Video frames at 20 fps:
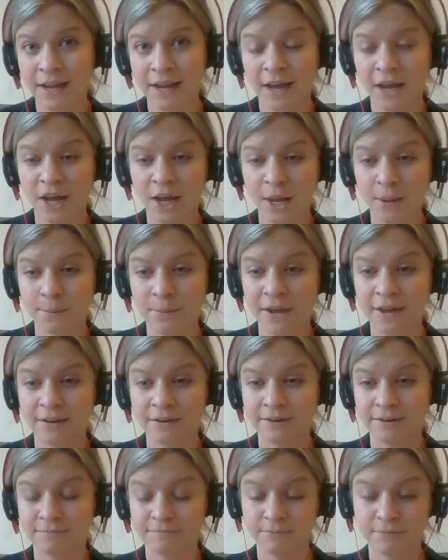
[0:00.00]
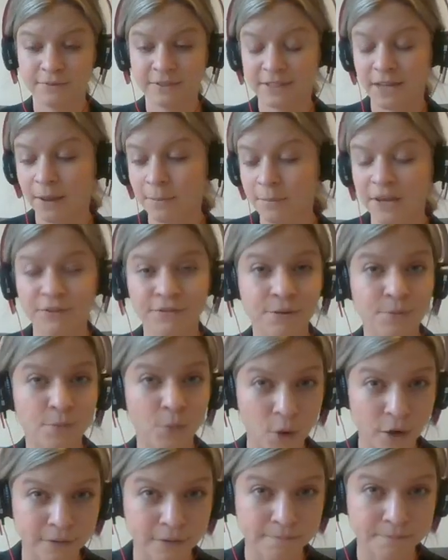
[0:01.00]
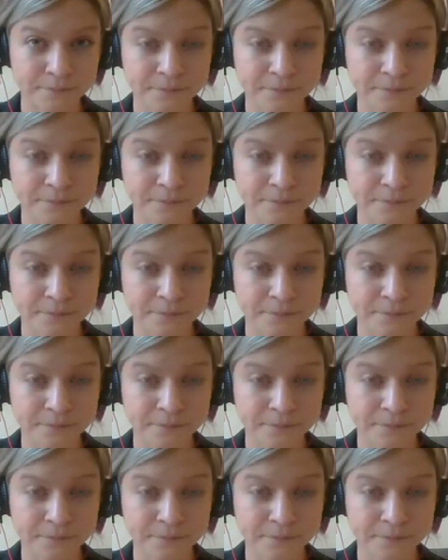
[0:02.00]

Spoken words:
and some even more.